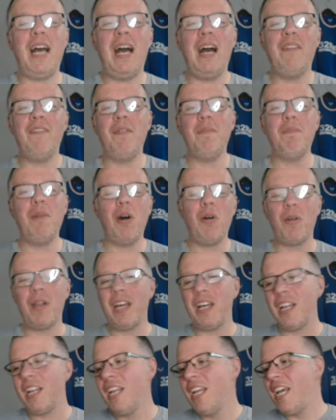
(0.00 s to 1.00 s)
out of a
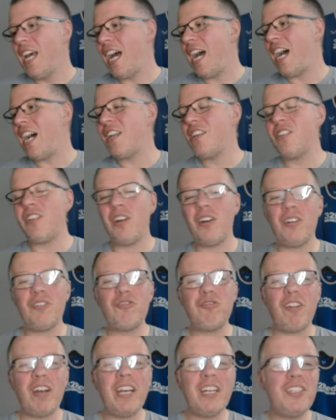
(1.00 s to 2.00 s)
molehill and
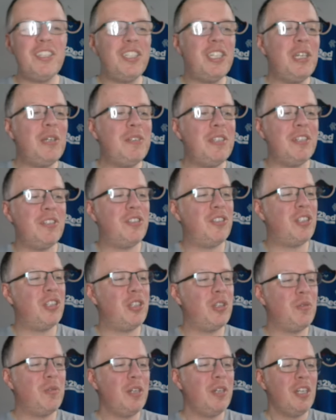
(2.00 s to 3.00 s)
trying to use it
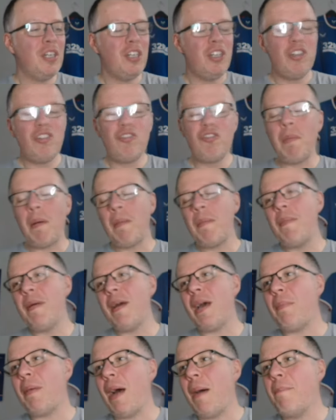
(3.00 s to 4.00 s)
to drum up
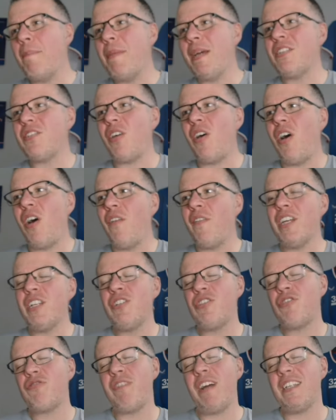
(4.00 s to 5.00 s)
a bit of
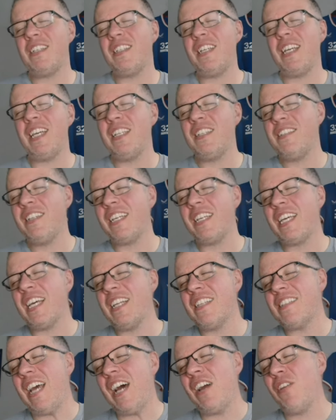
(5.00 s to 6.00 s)
interest in
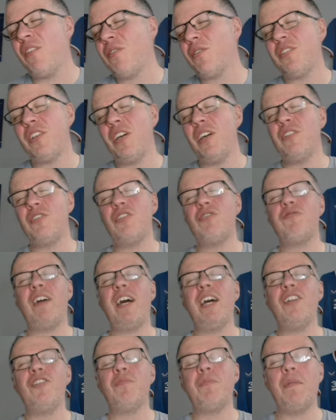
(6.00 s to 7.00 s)
tickets, and also to
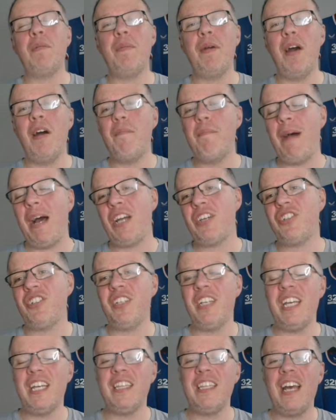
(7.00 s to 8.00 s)
try and drum up a bit of
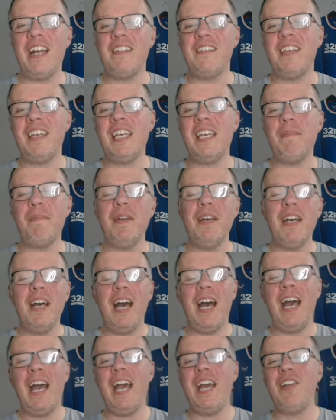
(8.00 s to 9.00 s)
passion in their team
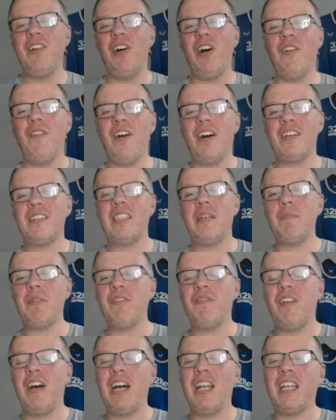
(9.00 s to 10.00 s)
ahead of our
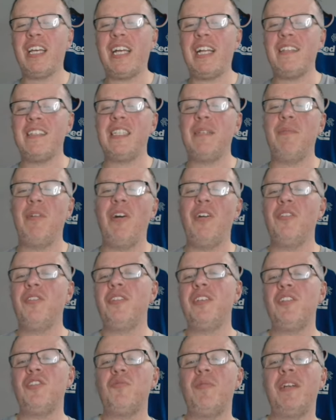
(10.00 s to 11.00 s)
semi-final against them on
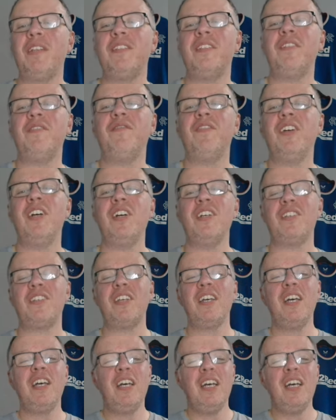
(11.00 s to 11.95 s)
the 21st.